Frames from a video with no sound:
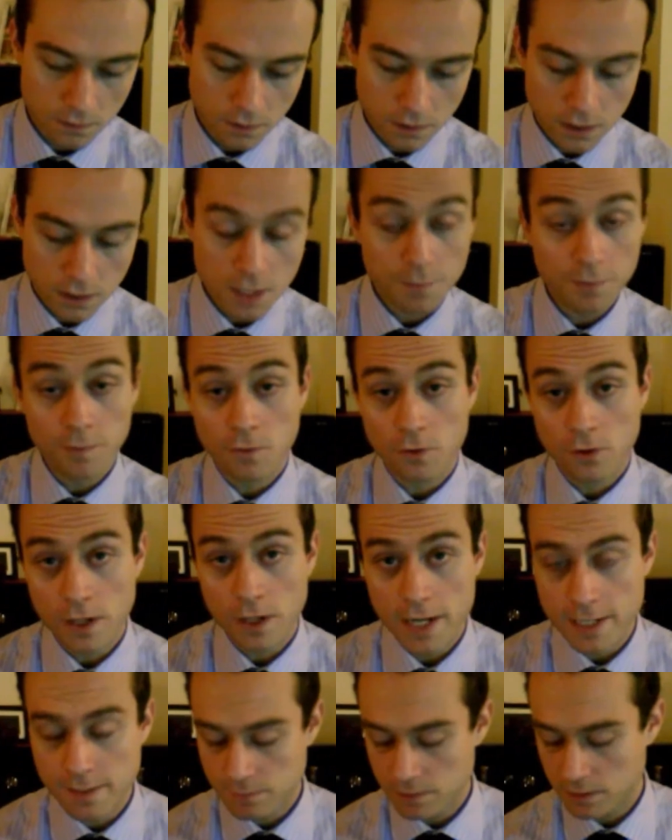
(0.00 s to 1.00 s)
A couple more
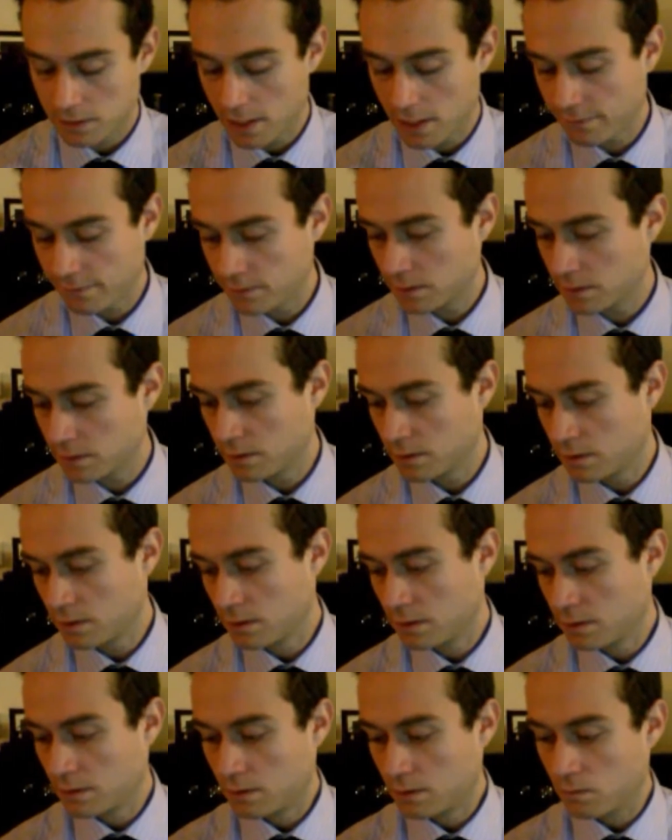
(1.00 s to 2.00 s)
items left.
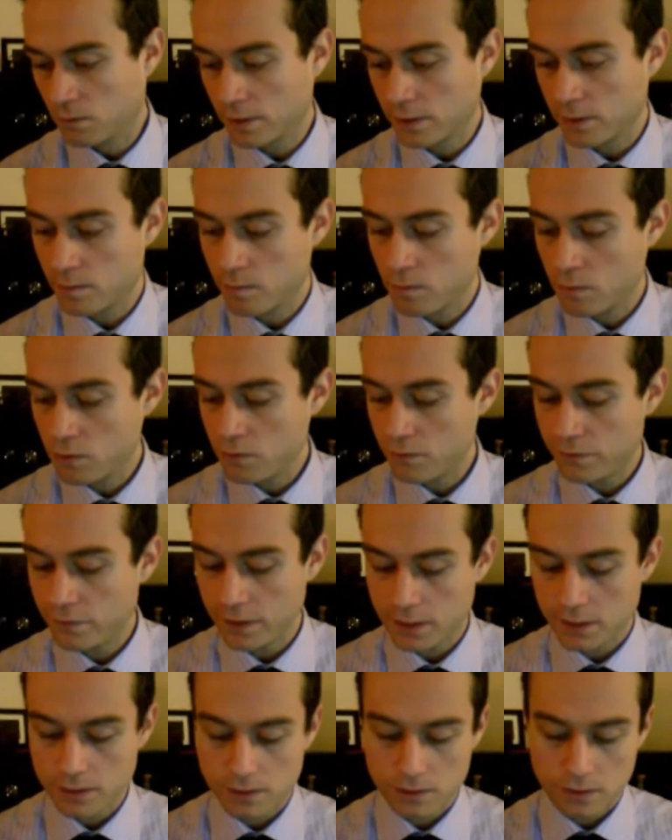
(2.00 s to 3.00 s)
We're going to move
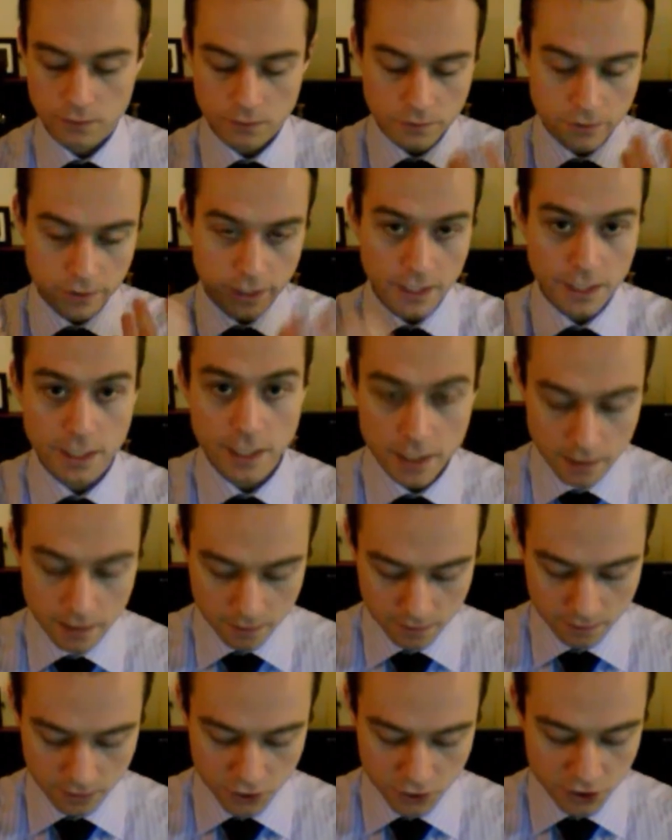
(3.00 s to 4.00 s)
into a
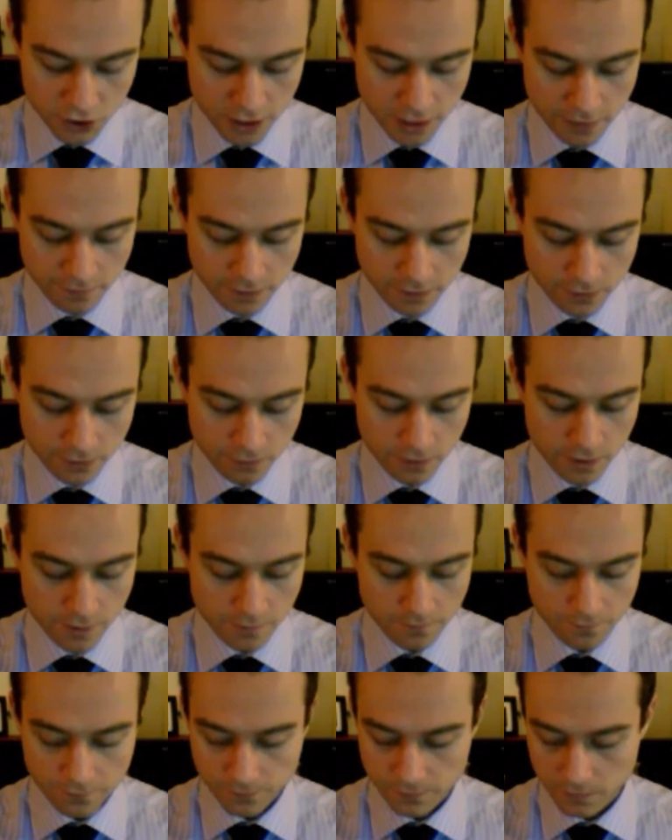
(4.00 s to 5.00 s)
shaving
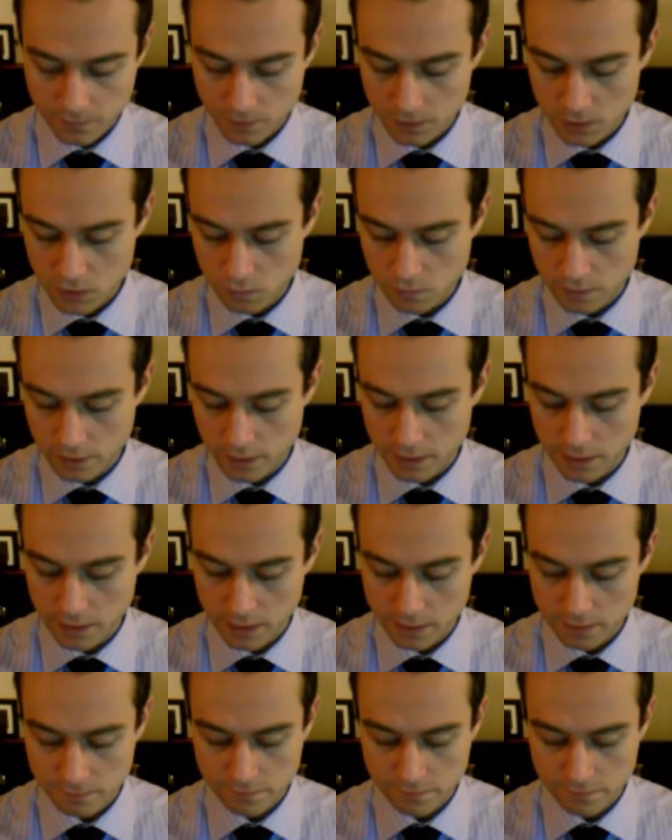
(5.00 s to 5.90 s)
cream. This one is